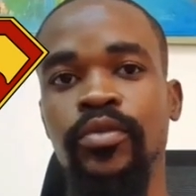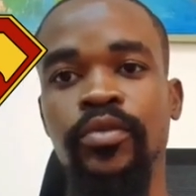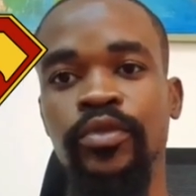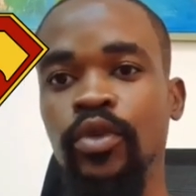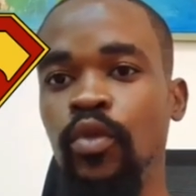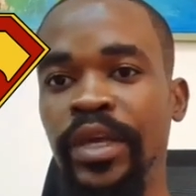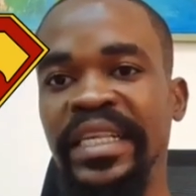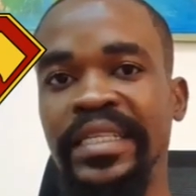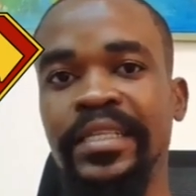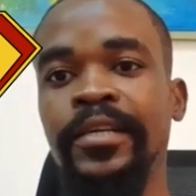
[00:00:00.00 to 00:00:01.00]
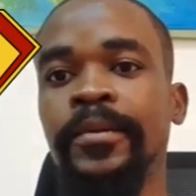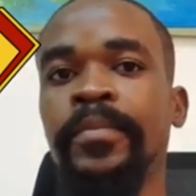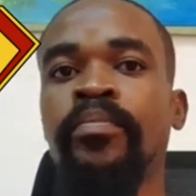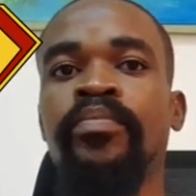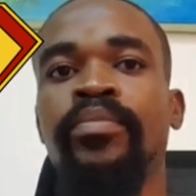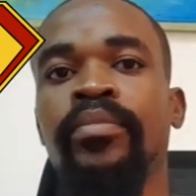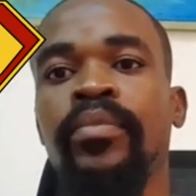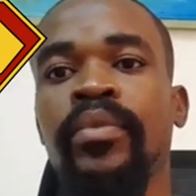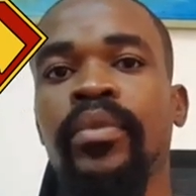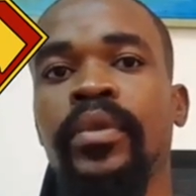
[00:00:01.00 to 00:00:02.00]
few weeks.
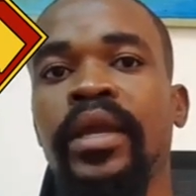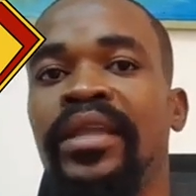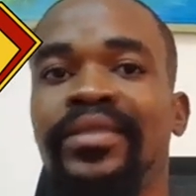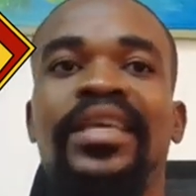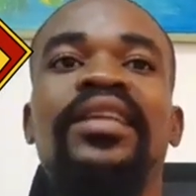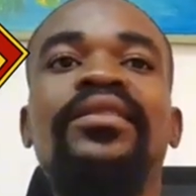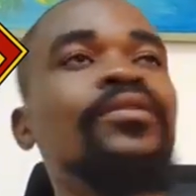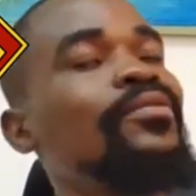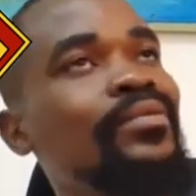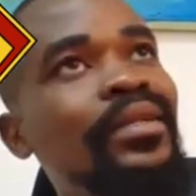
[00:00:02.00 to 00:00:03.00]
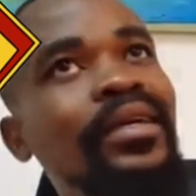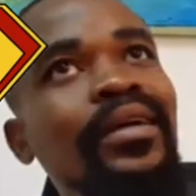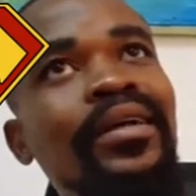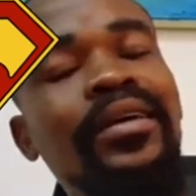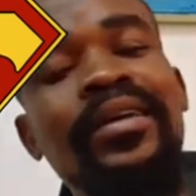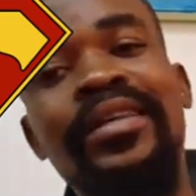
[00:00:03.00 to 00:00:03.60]
And then a